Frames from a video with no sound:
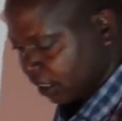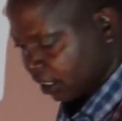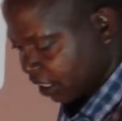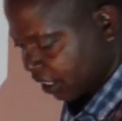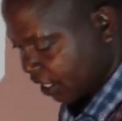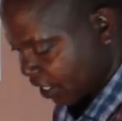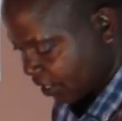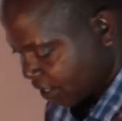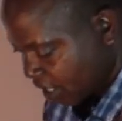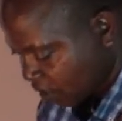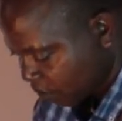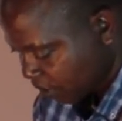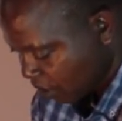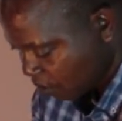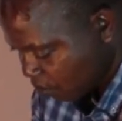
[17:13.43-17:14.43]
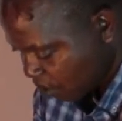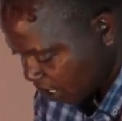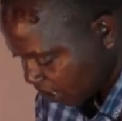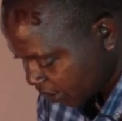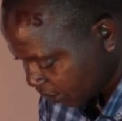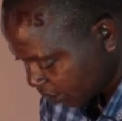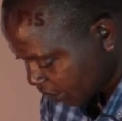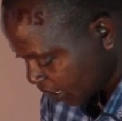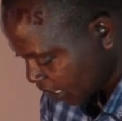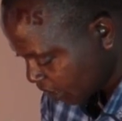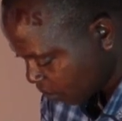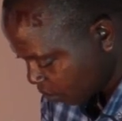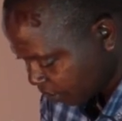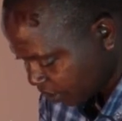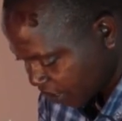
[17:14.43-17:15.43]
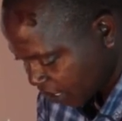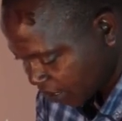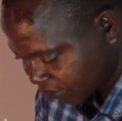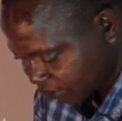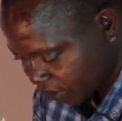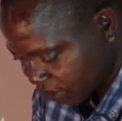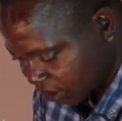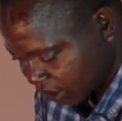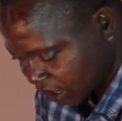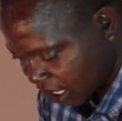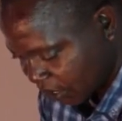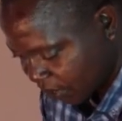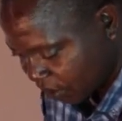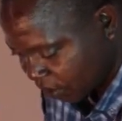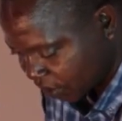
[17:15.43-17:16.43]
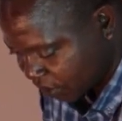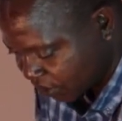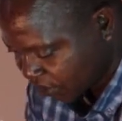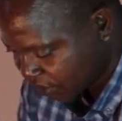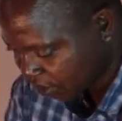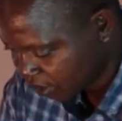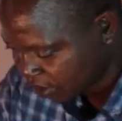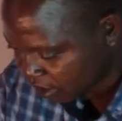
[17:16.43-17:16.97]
Let us start with the one that we have on our notes.